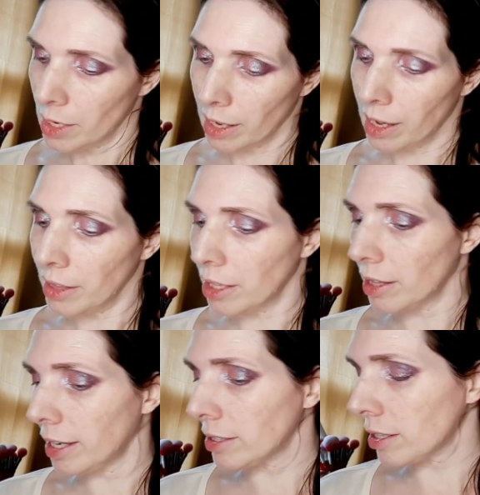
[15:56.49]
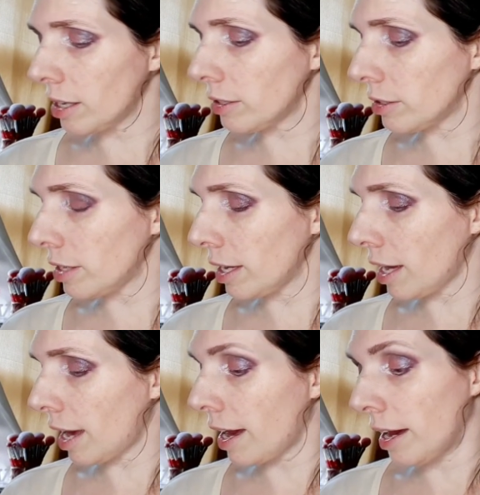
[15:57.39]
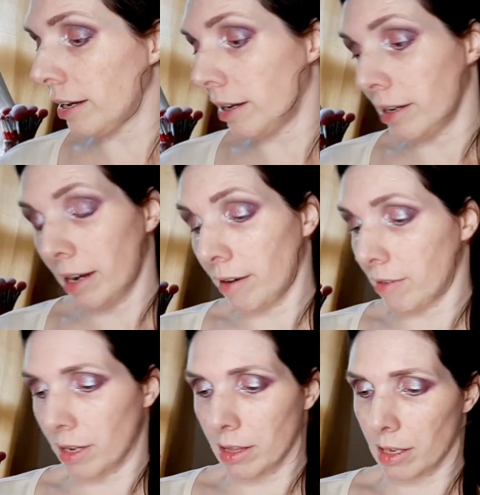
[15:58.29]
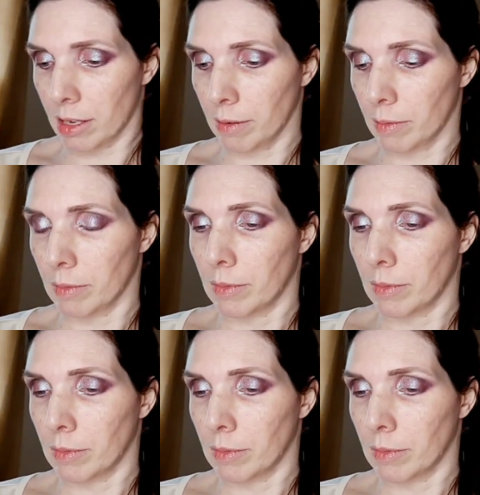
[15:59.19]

I got the lightest color they had on everything.